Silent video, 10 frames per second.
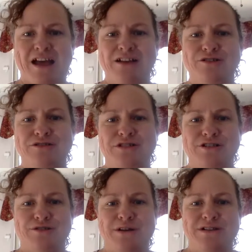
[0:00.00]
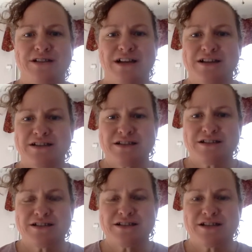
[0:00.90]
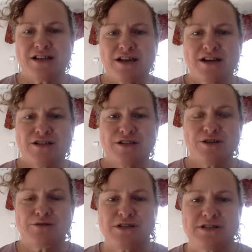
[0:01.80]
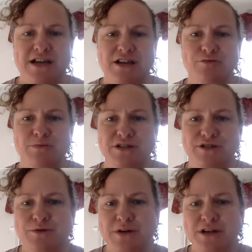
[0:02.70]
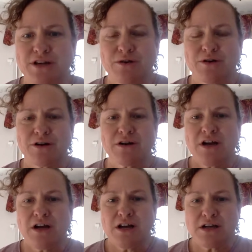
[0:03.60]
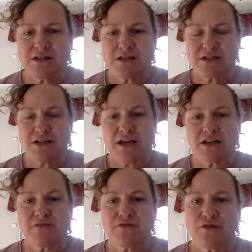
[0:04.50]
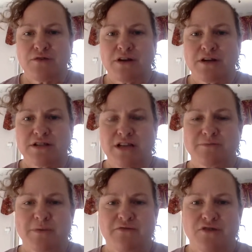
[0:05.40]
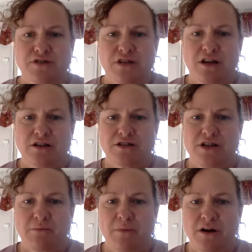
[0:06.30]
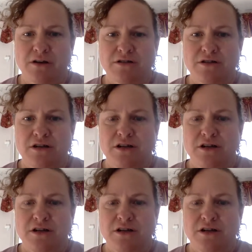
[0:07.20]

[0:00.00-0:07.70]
Hello, sixth grade scientists. So today you'll be doing your end of unit assessment for geology on Mars.